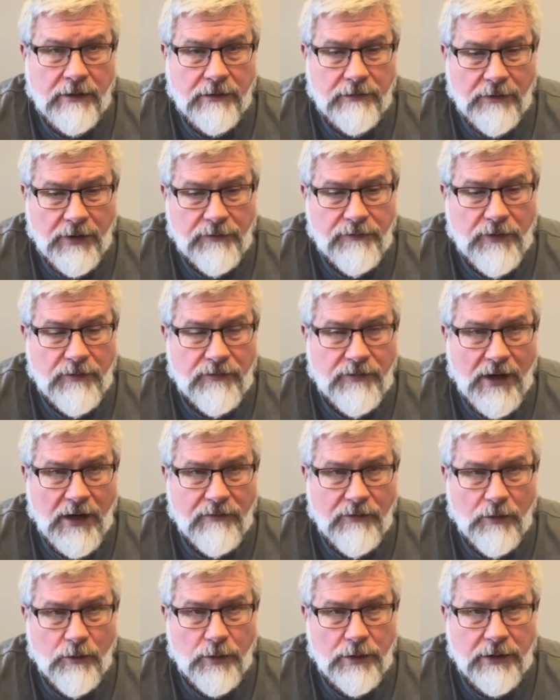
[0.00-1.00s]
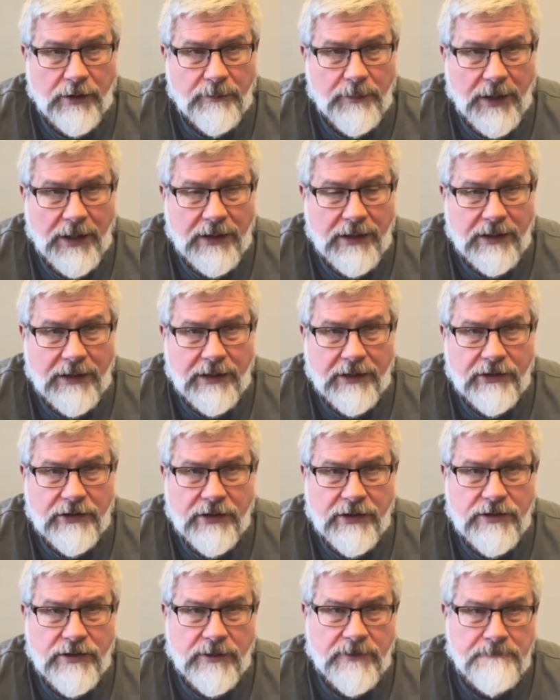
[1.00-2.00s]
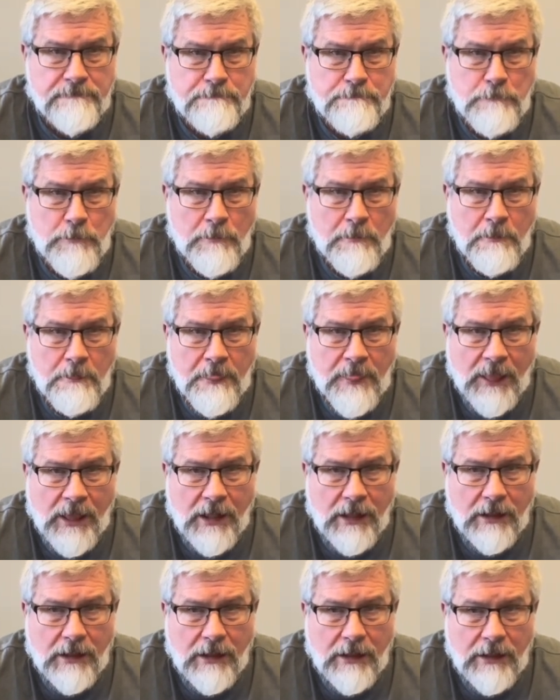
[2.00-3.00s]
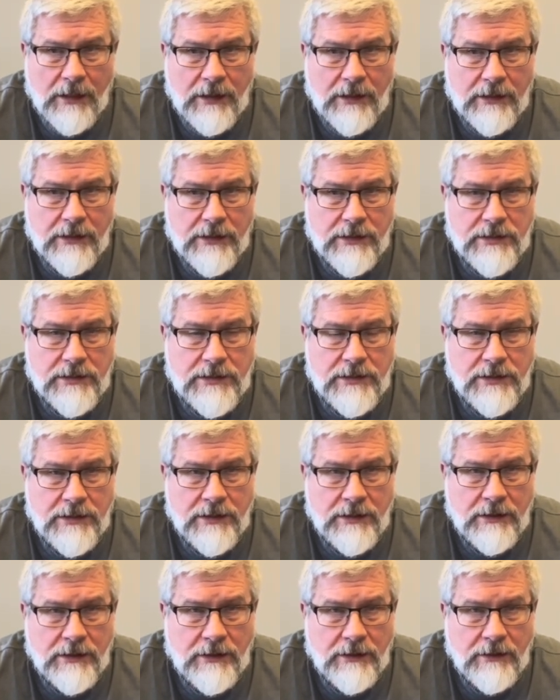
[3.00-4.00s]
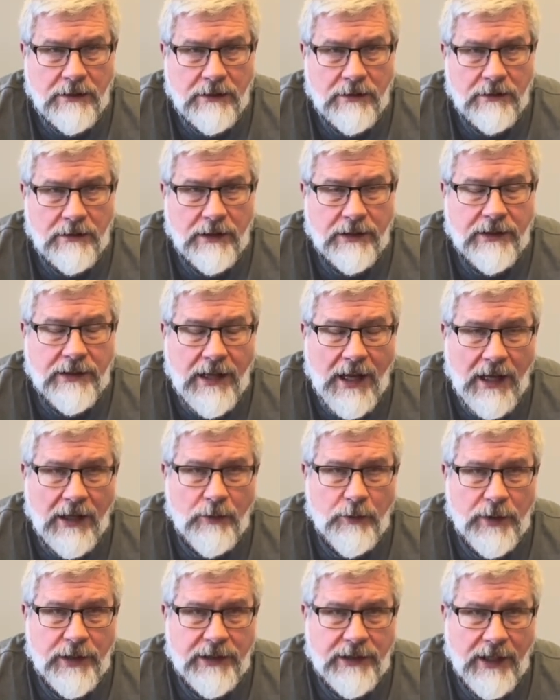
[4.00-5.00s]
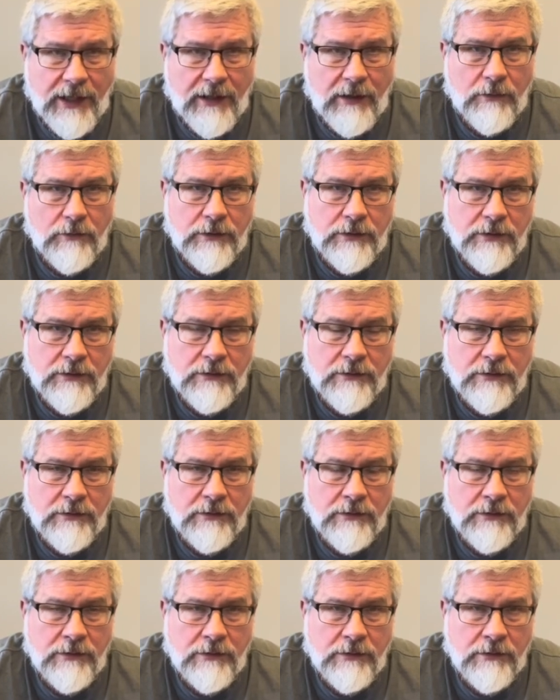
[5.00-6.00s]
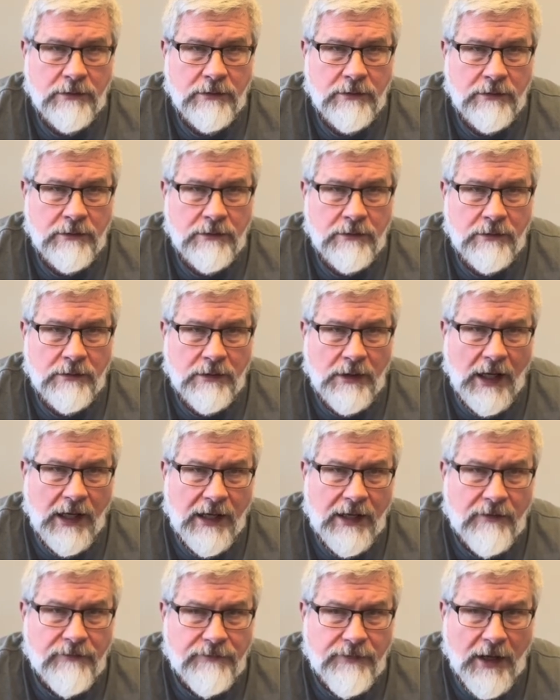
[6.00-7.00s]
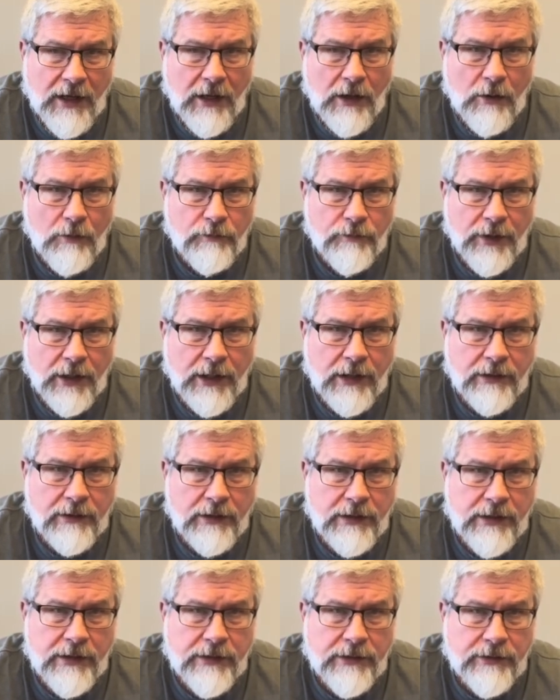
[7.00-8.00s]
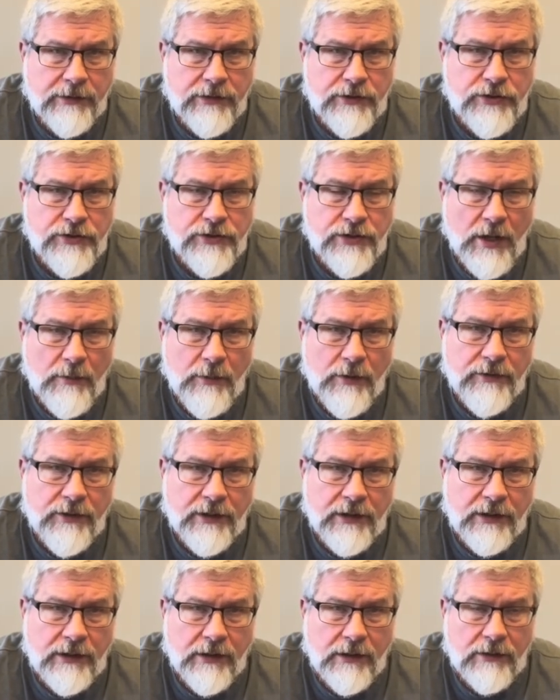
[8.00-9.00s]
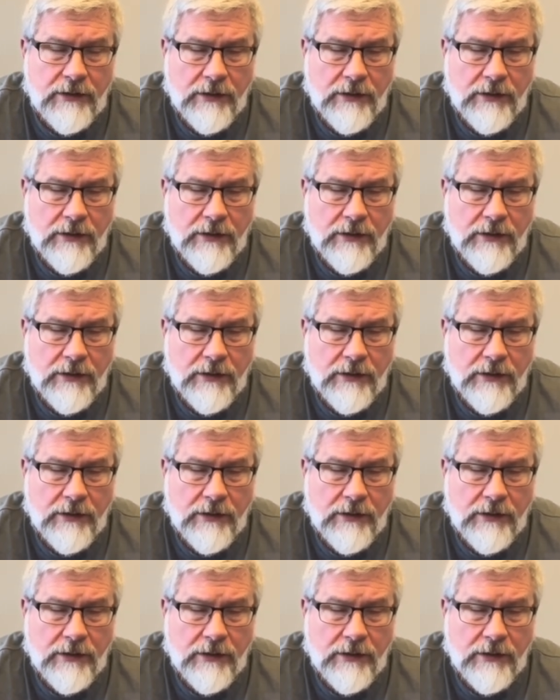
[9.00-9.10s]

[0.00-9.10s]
if you've never really paid any attention, is the calorie count. I have found that in some of the